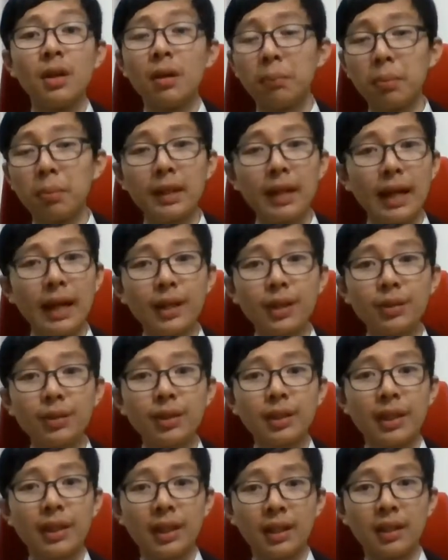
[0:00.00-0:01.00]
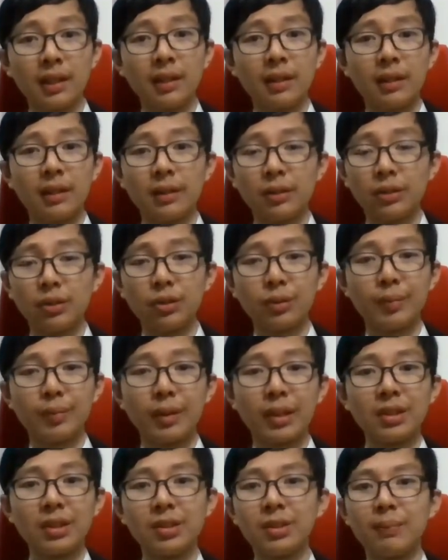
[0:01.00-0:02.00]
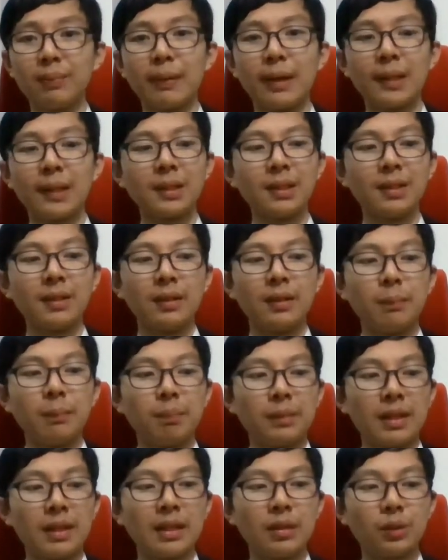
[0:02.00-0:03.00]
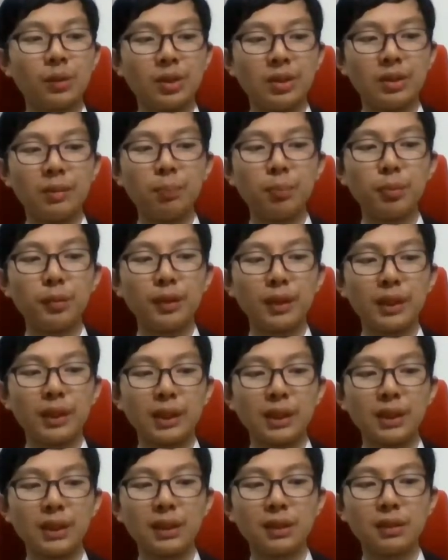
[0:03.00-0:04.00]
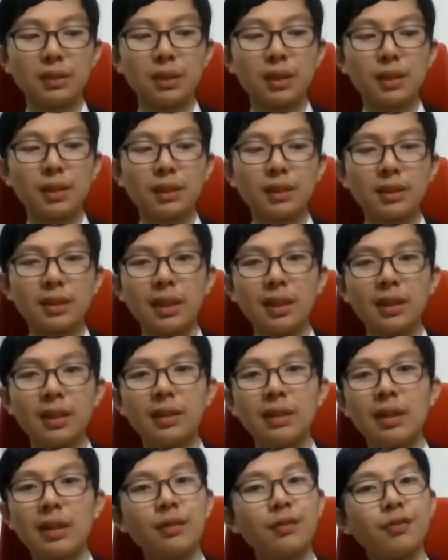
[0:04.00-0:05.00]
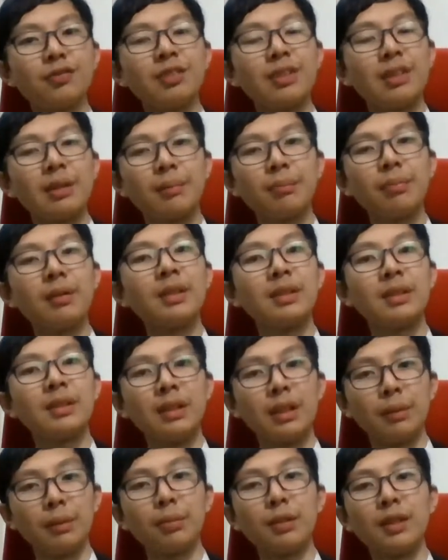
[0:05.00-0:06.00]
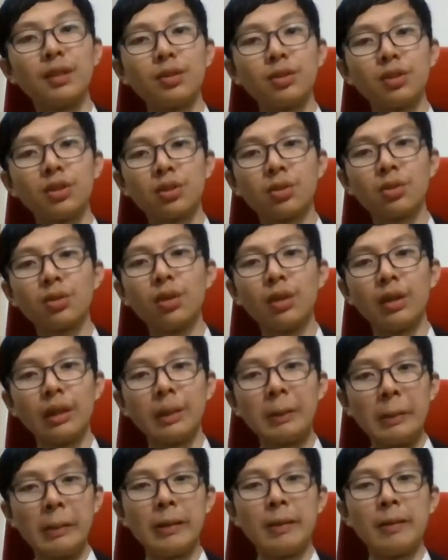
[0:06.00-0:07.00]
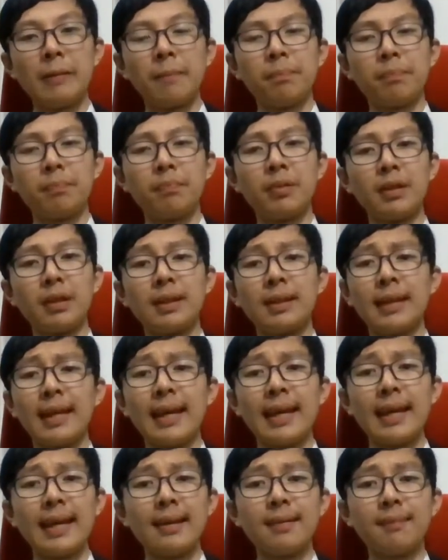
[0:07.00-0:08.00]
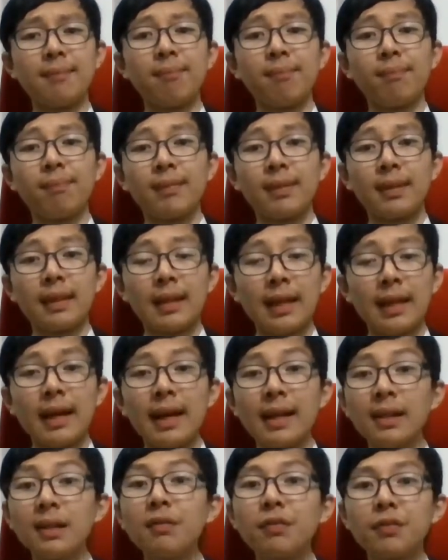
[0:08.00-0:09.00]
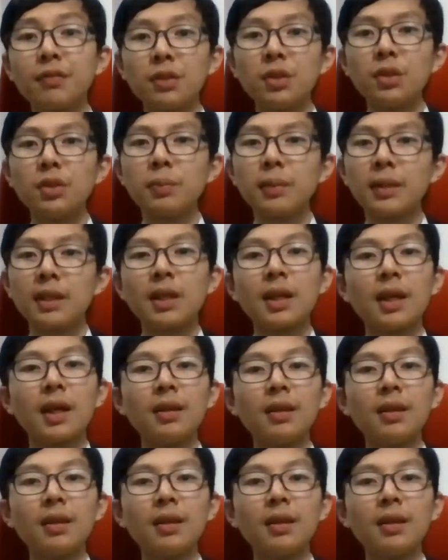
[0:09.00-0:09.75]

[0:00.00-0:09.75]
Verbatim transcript: but I don't care too much about how simple it is as long as they delve a bit deeper into the story. But they, they kind of do, but